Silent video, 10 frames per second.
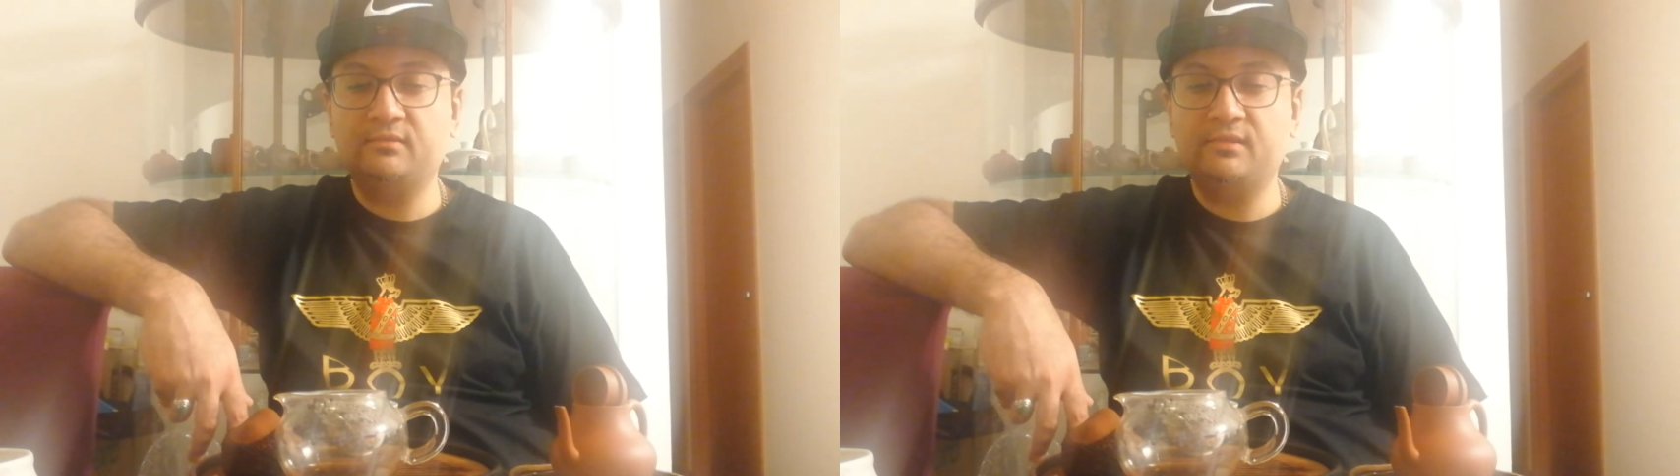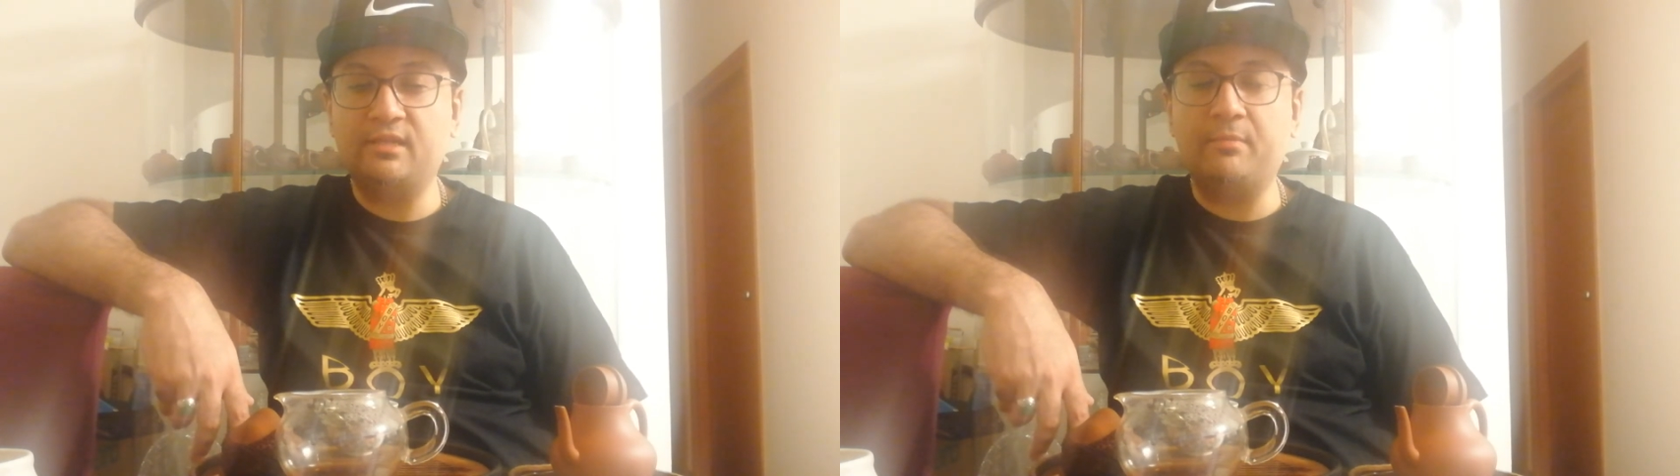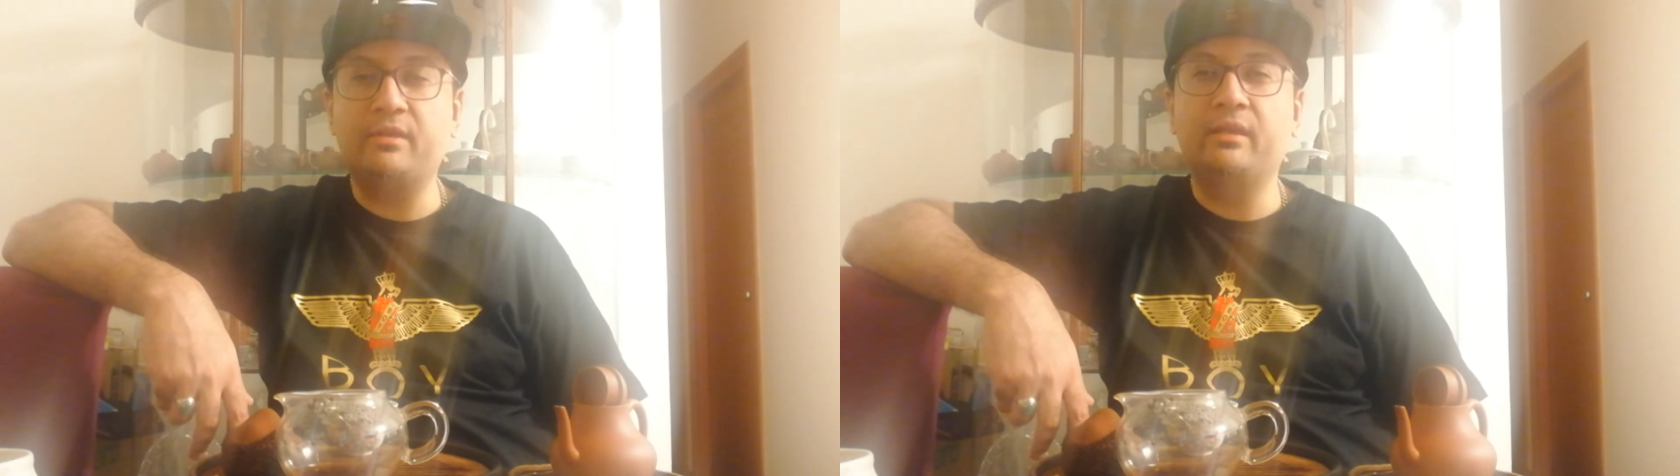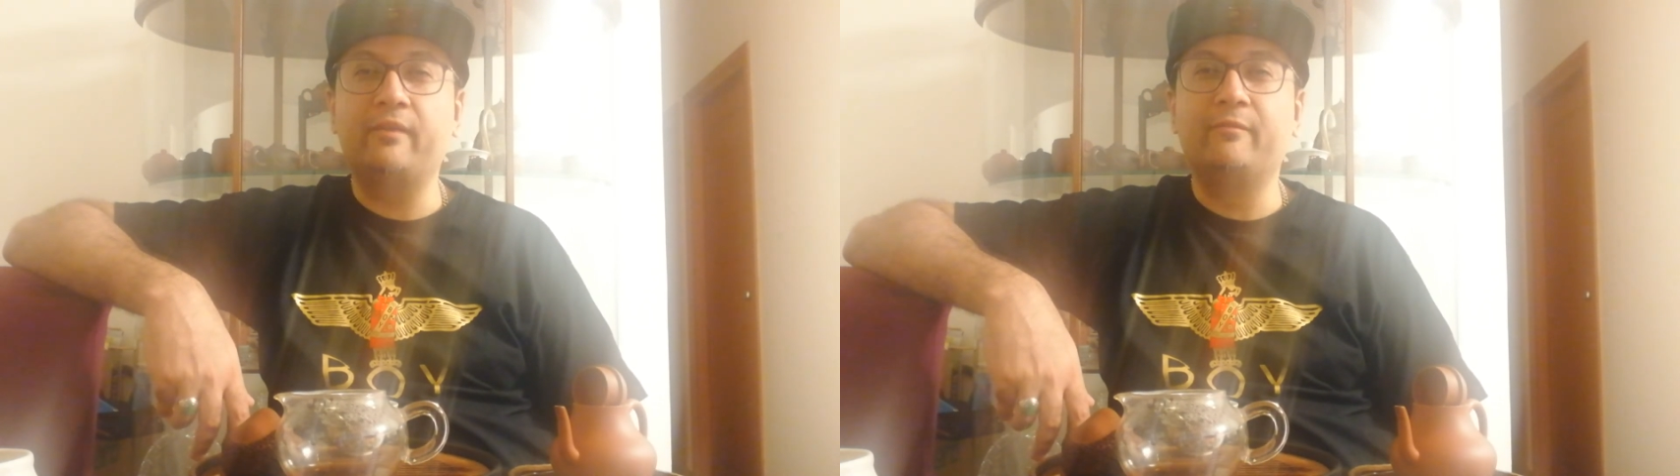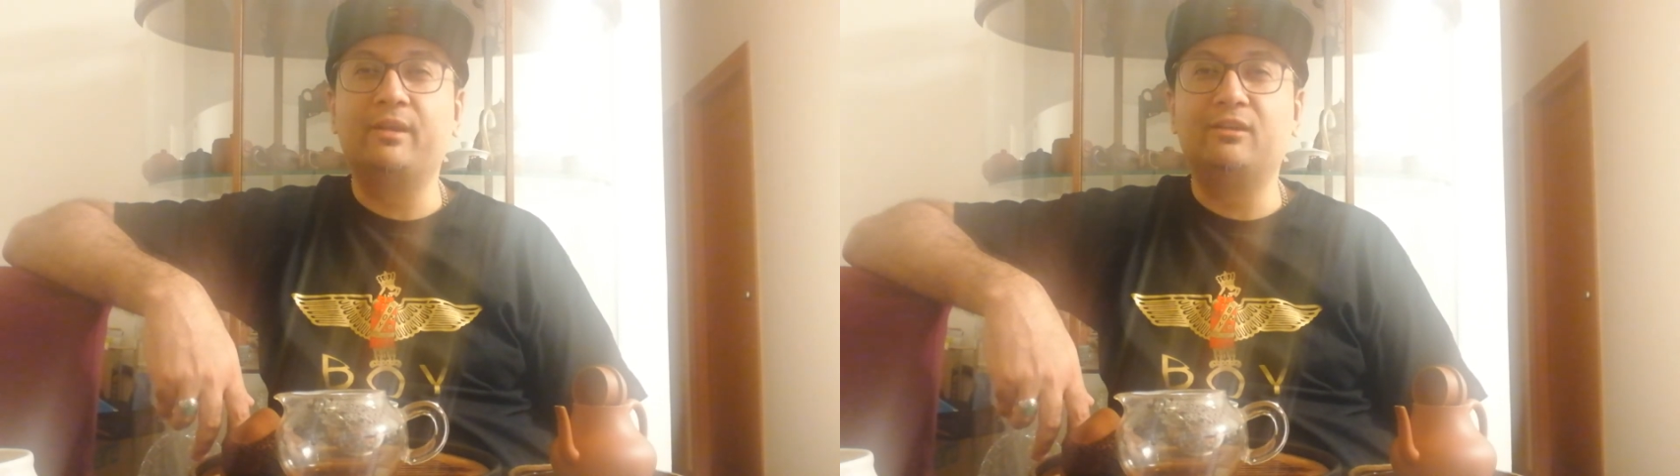It's got me thinking
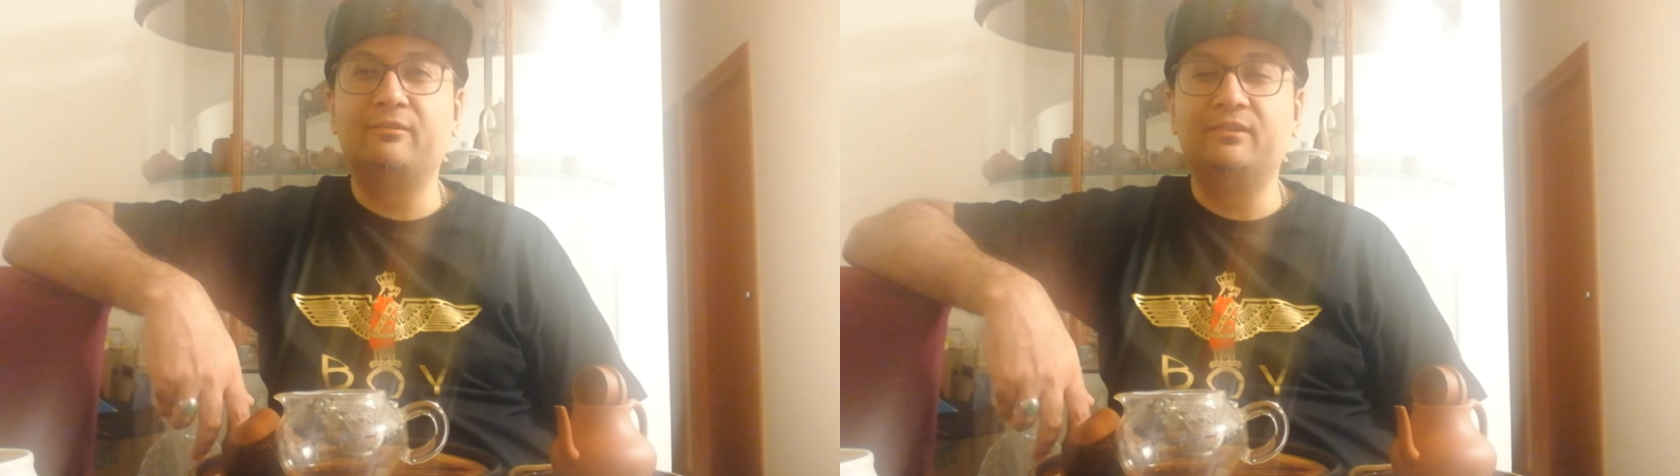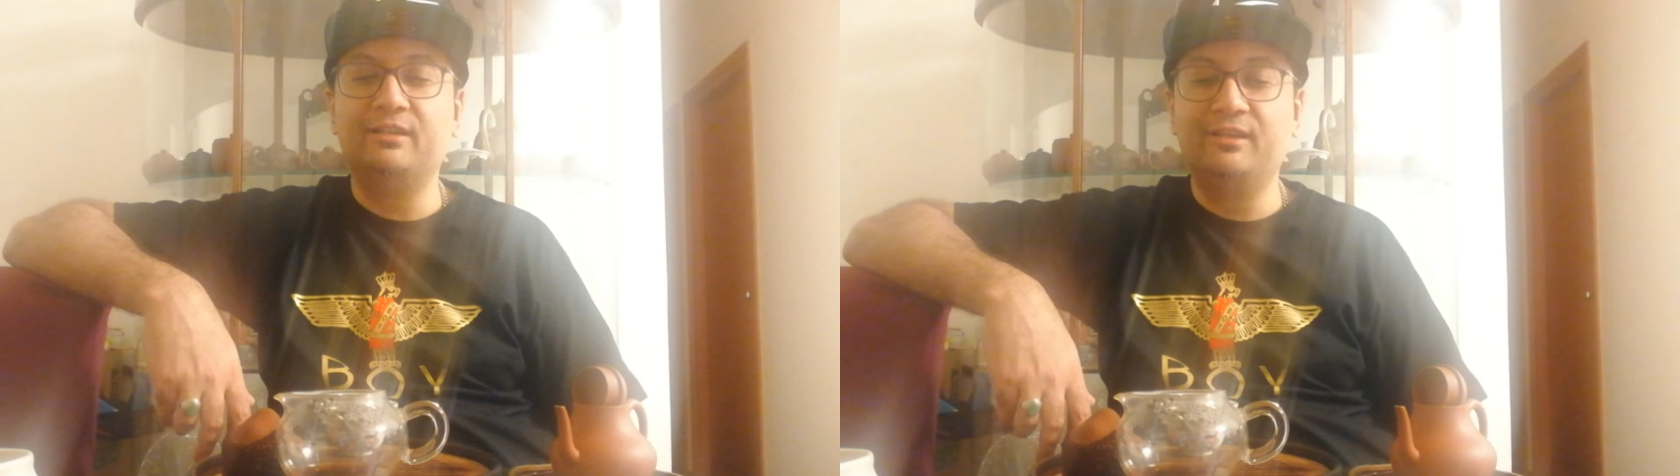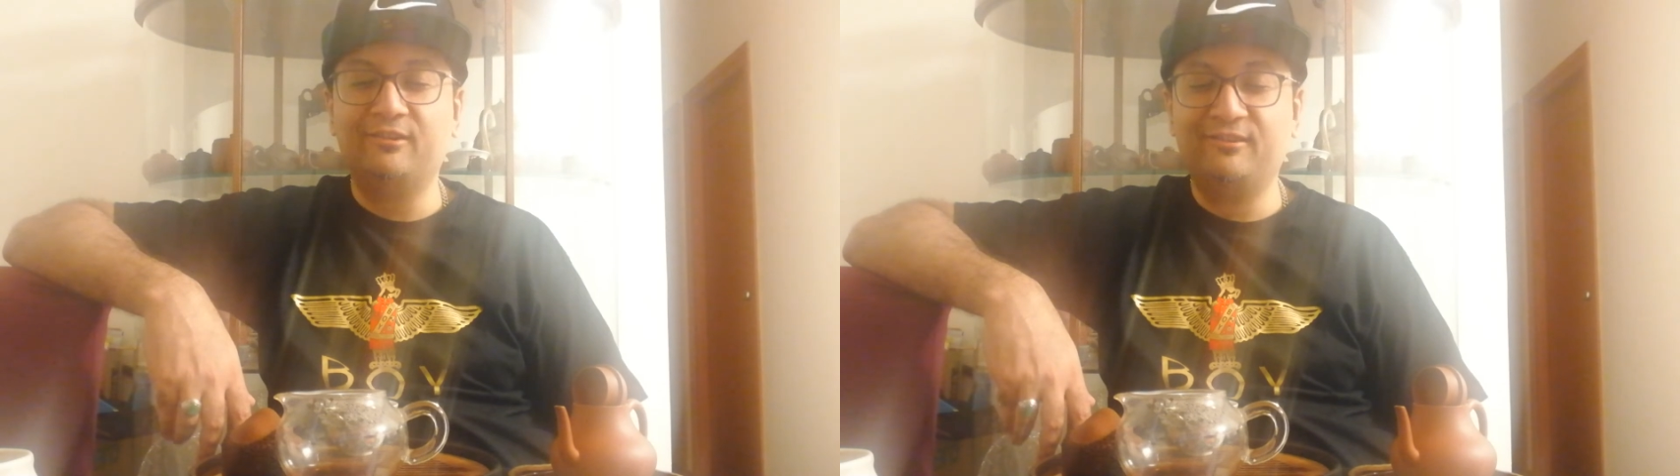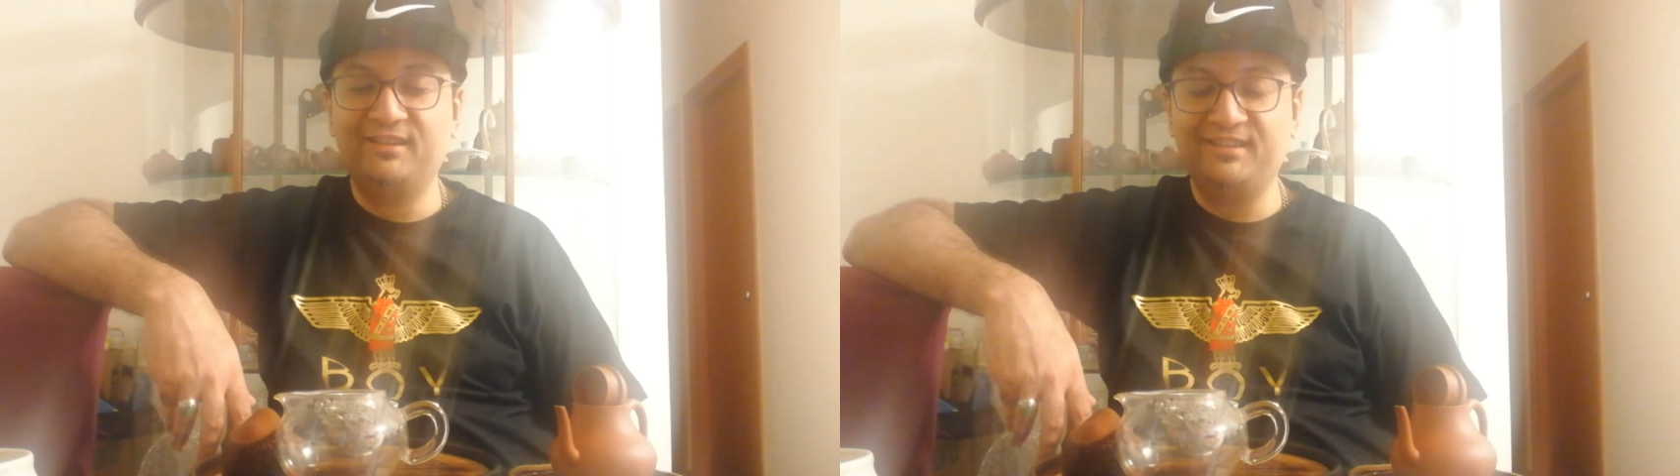of my girlfriend now.